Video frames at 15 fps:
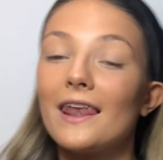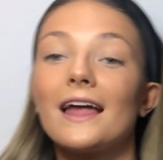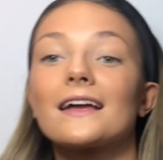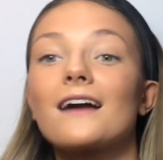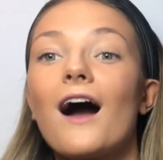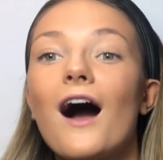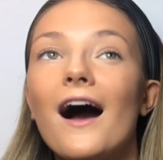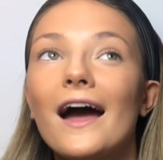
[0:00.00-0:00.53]
Like,
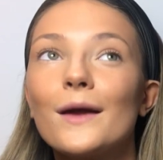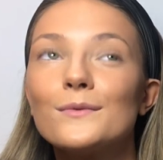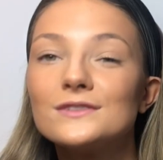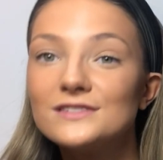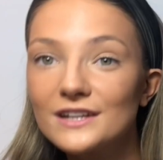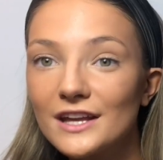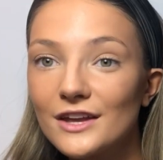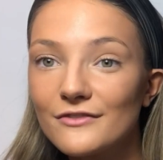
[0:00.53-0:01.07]
I
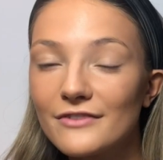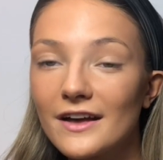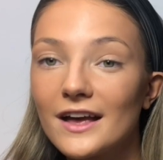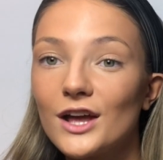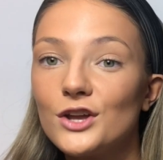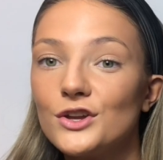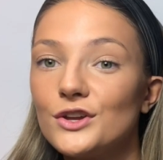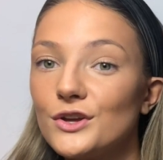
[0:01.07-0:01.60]
was looking for
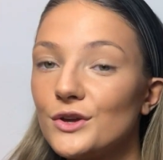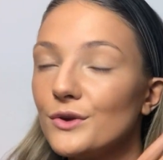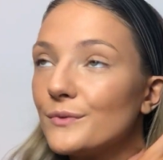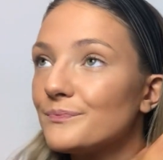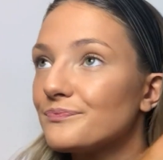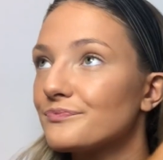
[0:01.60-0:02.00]
a new